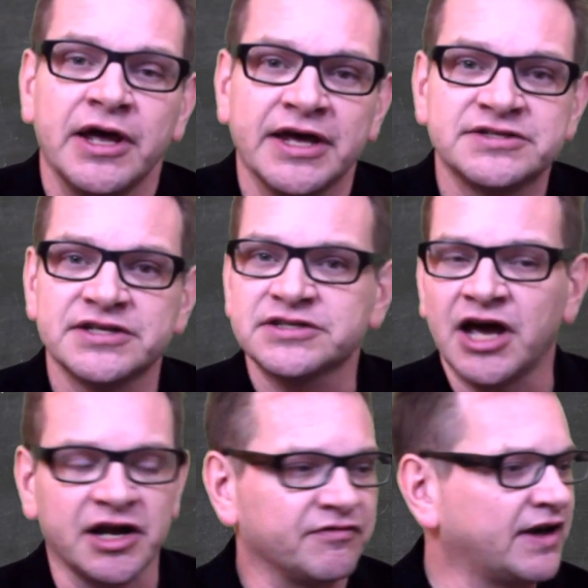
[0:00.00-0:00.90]
is this
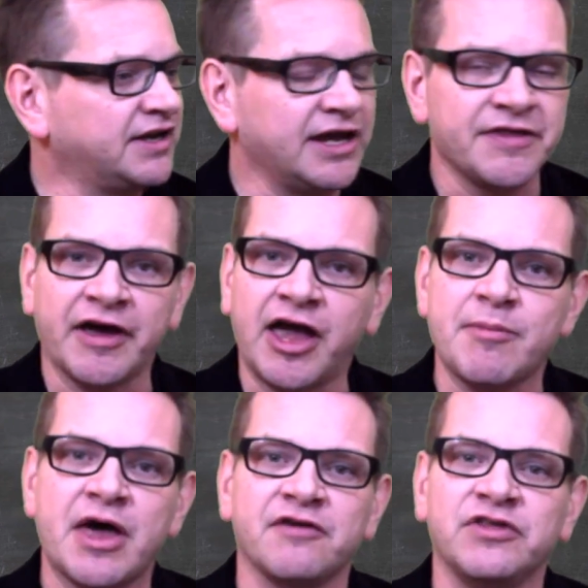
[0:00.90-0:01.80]
kind of idea that
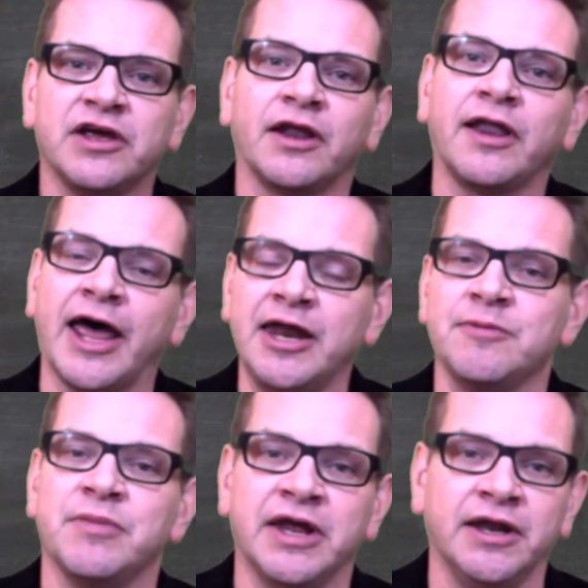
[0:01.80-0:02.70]
came out of the
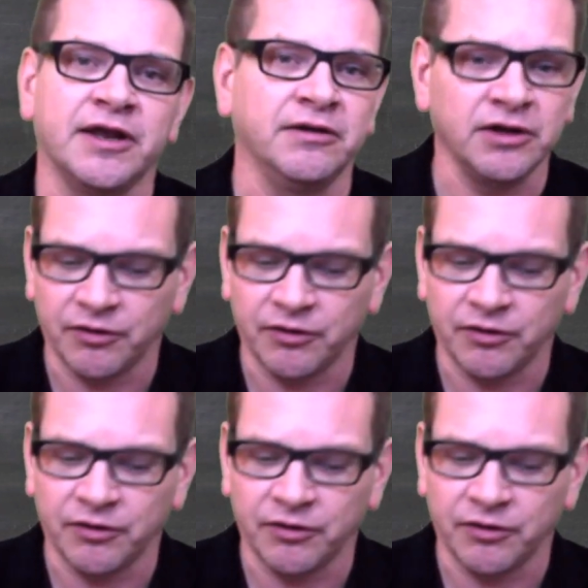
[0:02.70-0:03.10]
Enlightenment and,